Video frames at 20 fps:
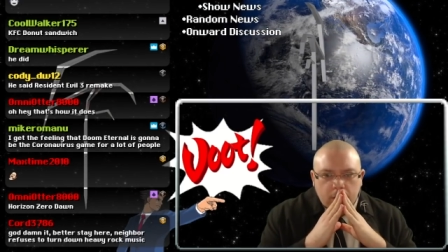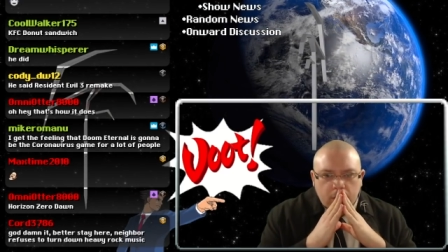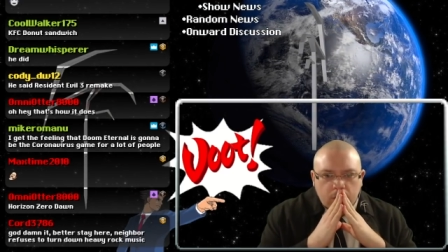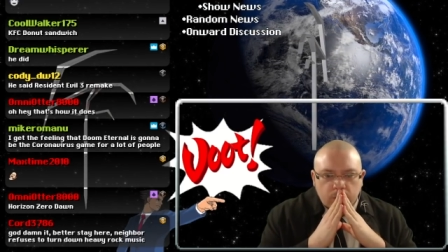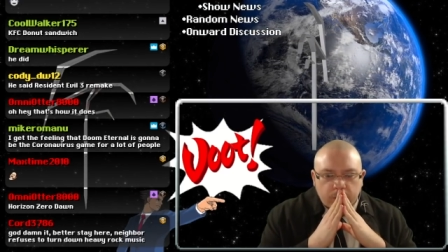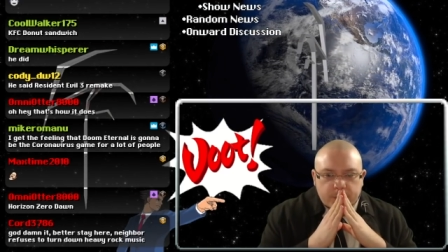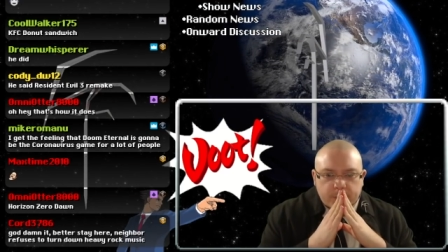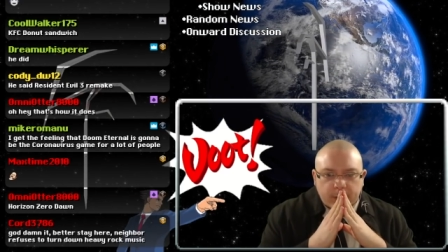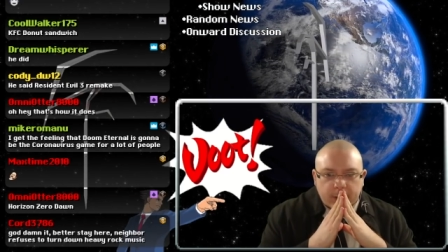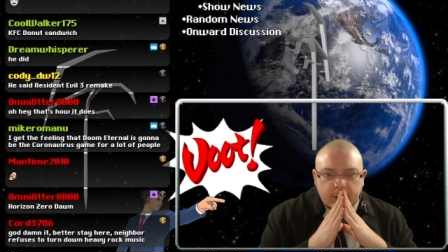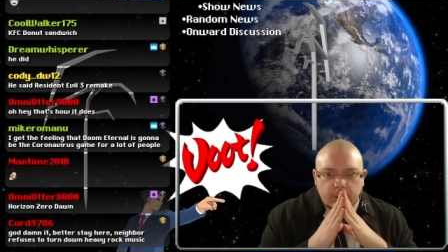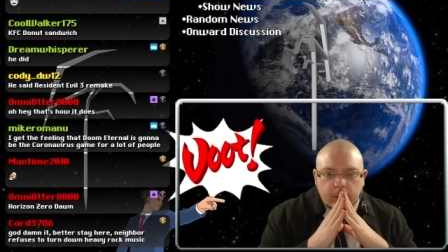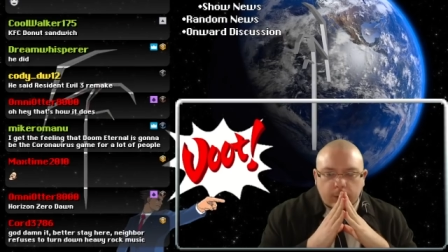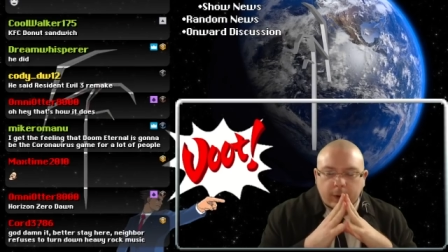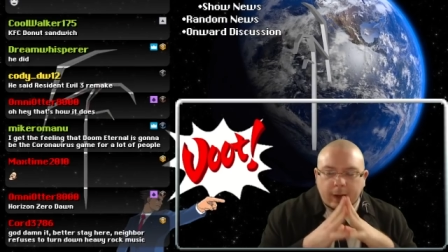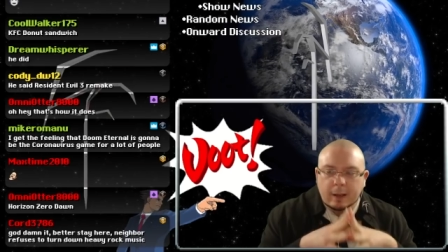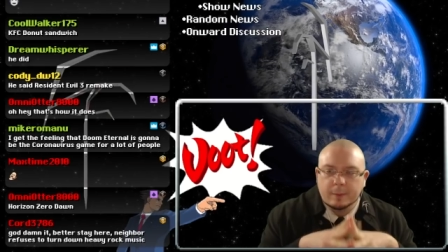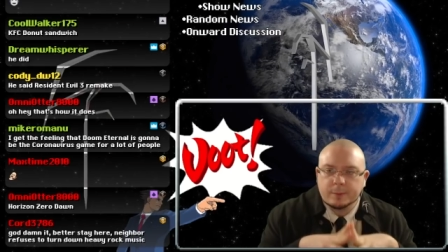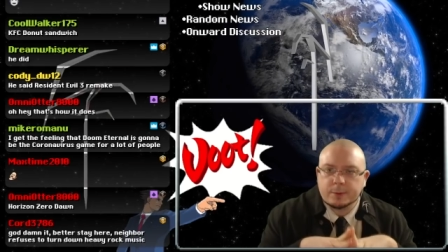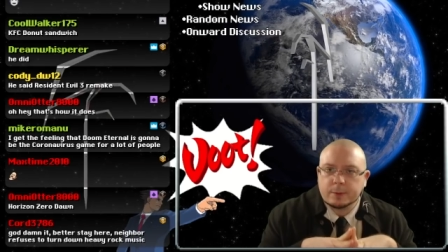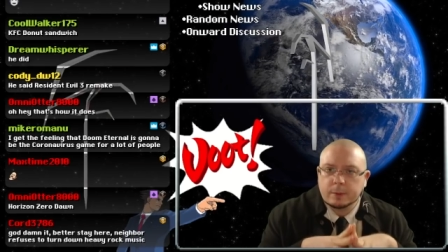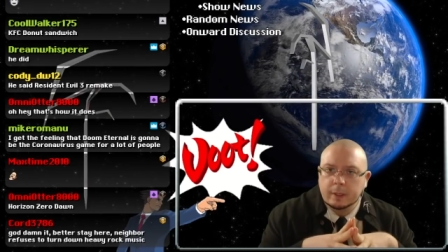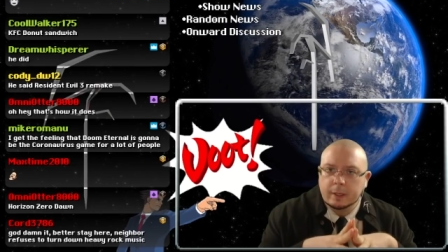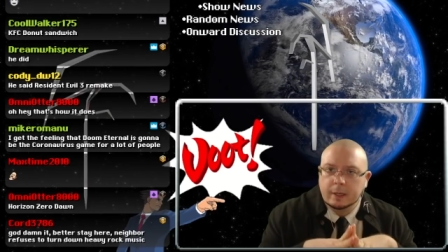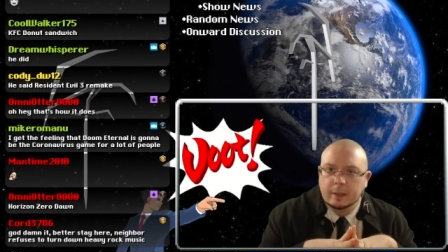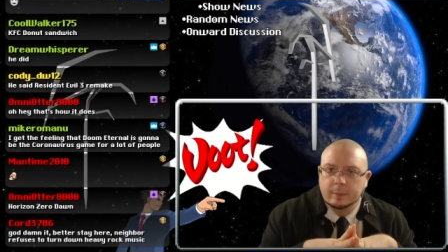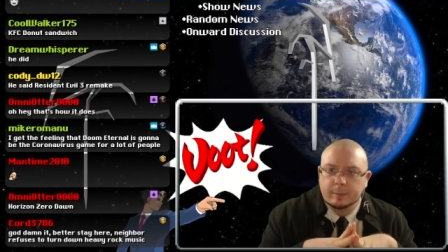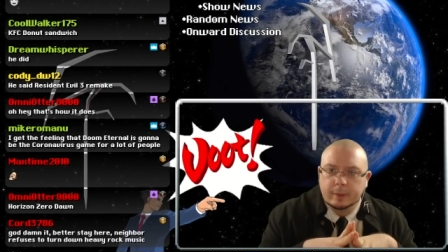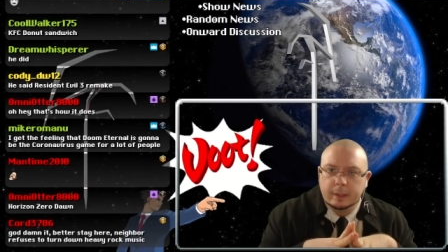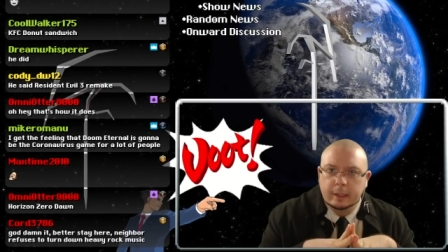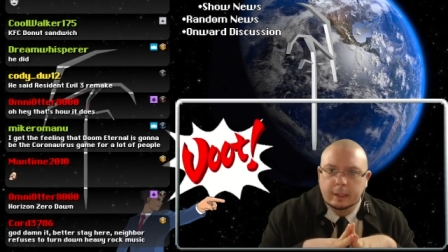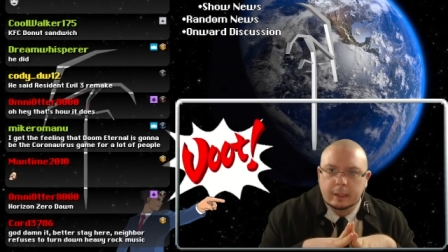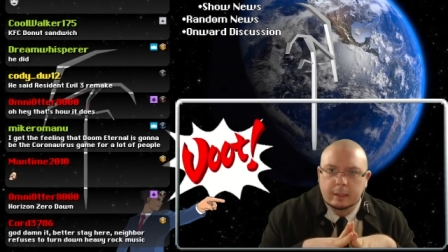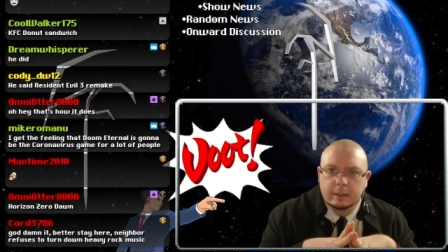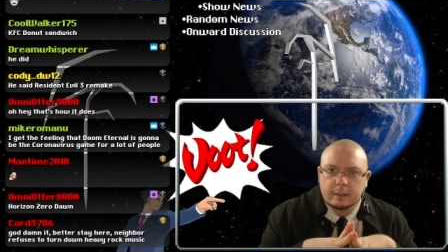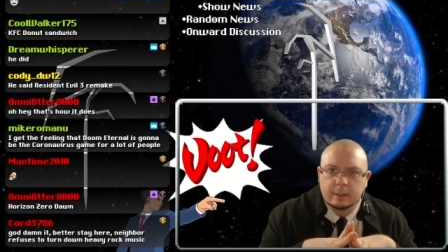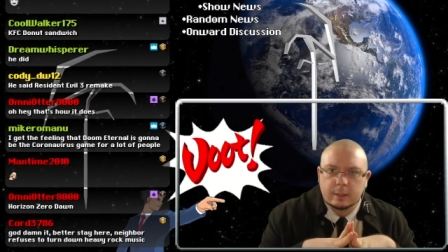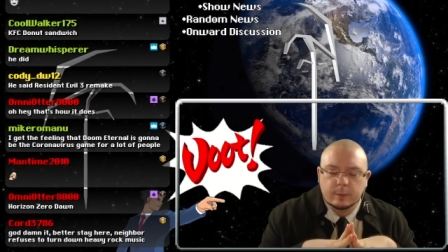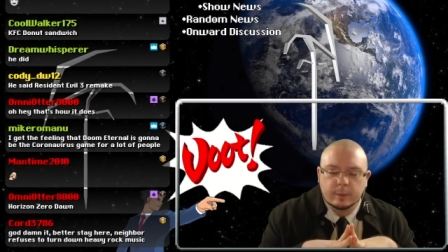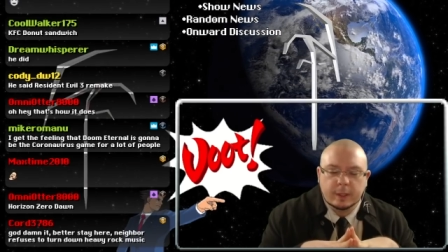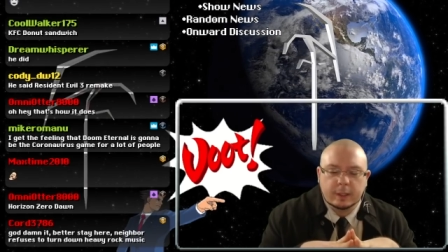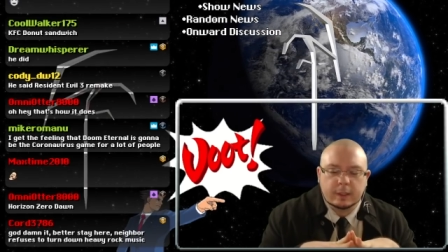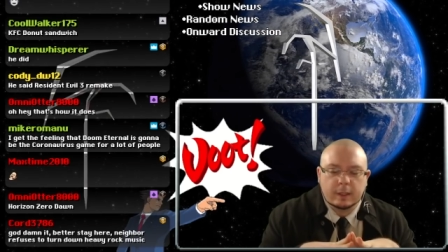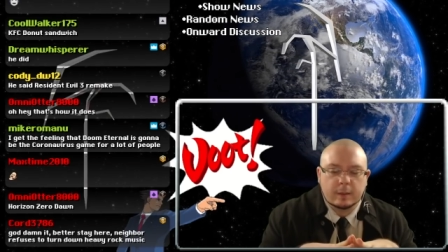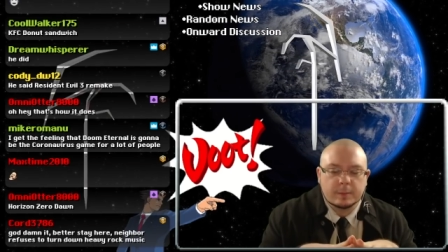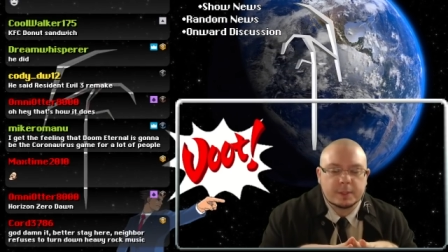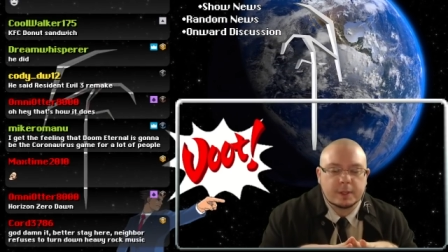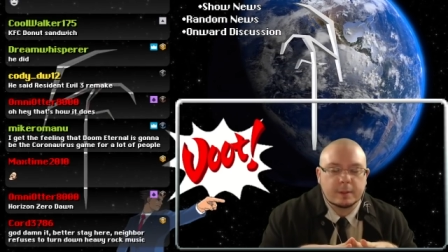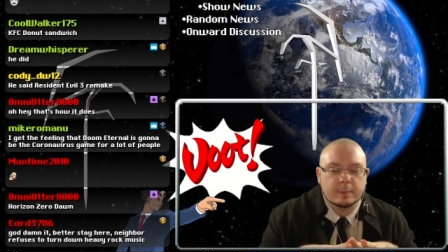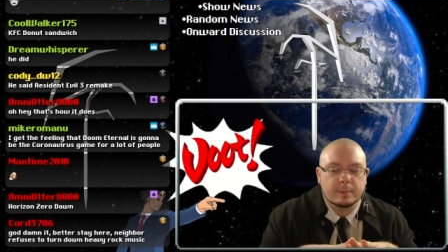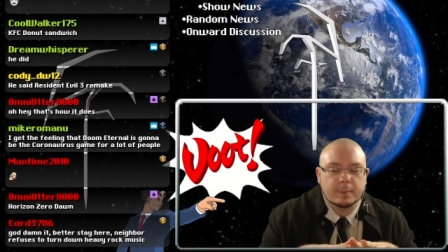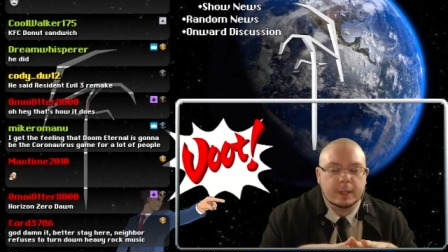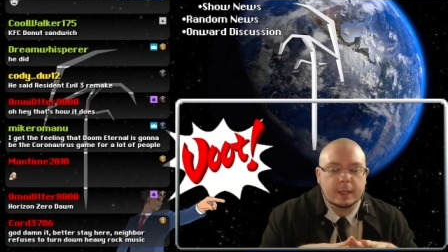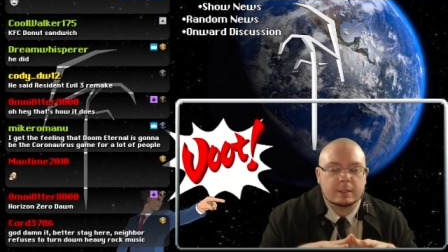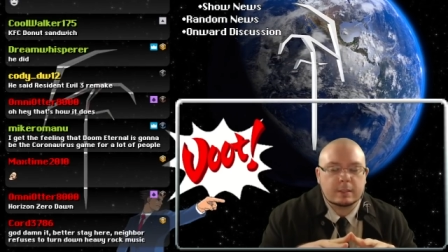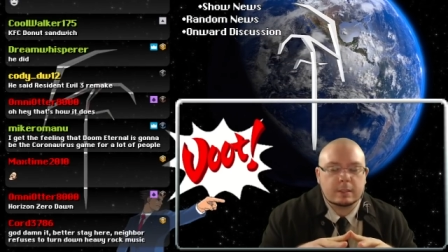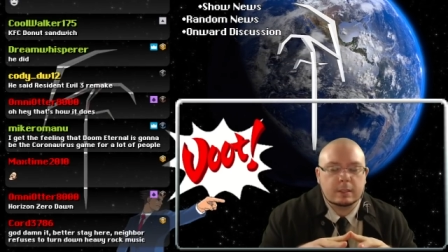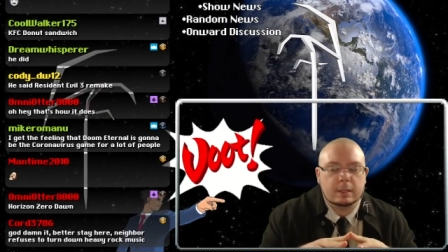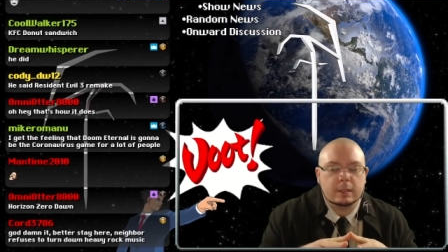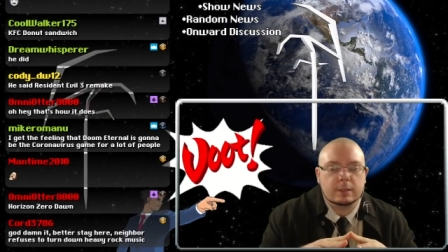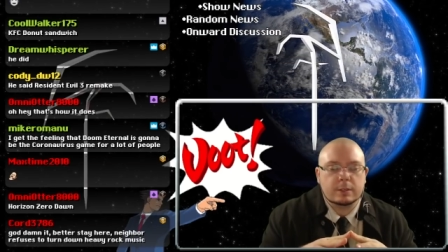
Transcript: which, by the way, we're absolutely not playing until it comes out on PC,